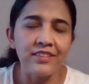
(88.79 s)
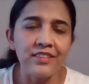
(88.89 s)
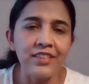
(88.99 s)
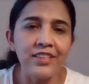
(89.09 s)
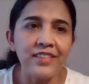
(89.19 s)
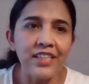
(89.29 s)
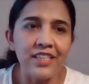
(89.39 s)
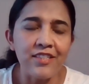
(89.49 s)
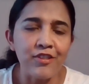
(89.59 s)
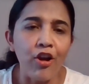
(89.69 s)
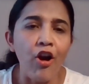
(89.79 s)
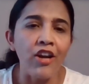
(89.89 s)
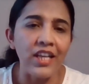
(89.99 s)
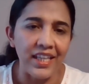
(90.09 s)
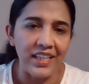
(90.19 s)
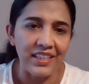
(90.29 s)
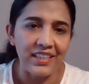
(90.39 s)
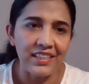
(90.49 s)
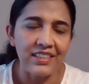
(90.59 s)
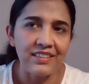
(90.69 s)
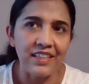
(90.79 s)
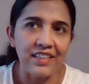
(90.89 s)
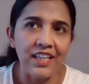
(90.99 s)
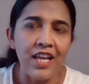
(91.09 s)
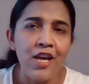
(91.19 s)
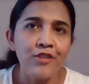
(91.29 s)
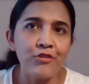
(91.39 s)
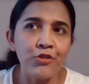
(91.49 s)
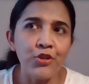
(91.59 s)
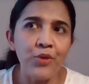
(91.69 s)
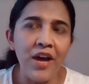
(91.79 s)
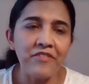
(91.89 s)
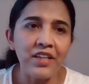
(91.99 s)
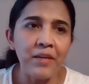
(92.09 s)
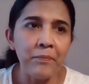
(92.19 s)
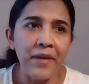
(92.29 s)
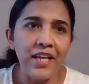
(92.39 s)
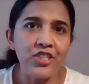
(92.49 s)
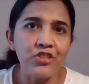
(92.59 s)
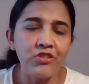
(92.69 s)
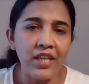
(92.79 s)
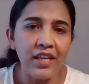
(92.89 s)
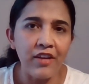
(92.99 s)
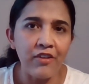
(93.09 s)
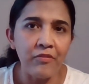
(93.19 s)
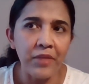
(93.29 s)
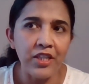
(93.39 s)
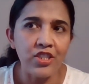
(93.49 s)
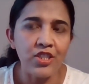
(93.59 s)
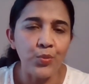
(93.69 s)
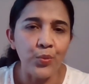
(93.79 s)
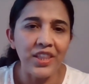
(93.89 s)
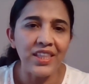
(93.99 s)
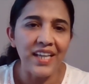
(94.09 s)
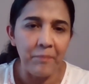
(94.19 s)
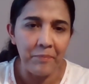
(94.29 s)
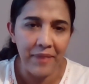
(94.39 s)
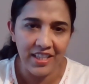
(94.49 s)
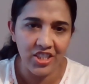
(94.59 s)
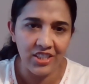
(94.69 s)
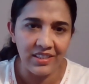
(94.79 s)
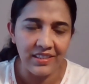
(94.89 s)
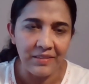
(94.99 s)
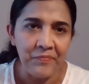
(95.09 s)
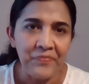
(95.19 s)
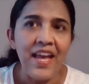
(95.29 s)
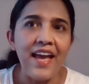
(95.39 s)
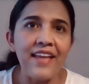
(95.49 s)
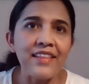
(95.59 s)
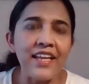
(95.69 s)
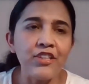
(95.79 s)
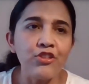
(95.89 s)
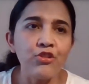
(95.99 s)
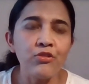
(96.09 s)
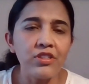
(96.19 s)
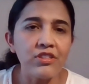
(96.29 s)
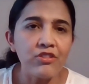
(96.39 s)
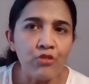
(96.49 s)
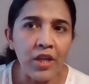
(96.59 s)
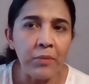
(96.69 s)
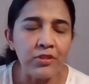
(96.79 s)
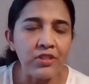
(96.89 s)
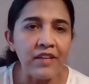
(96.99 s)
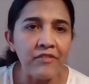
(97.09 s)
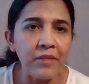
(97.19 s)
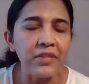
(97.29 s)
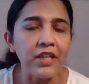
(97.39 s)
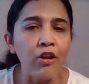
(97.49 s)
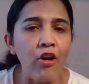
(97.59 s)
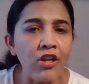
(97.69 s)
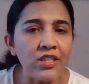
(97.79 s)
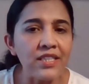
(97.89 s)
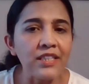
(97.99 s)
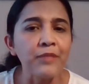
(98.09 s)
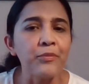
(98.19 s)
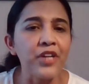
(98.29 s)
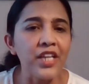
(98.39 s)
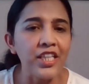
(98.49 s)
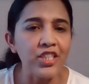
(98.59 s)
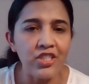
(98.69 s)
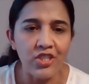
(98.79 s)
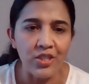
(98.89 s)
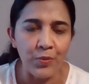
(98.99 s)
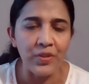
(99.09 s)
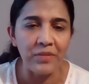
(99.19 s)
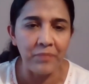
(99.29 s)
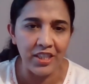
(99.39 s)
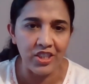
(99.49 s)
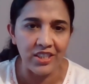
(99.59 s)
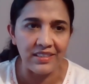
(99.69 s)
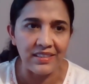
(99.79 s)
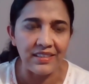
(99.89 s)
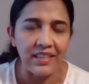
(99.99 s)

Nursing is a calling. So you have the compassion, you take care of patients with compassion, and then you're able to develop the long-term relationship with patients.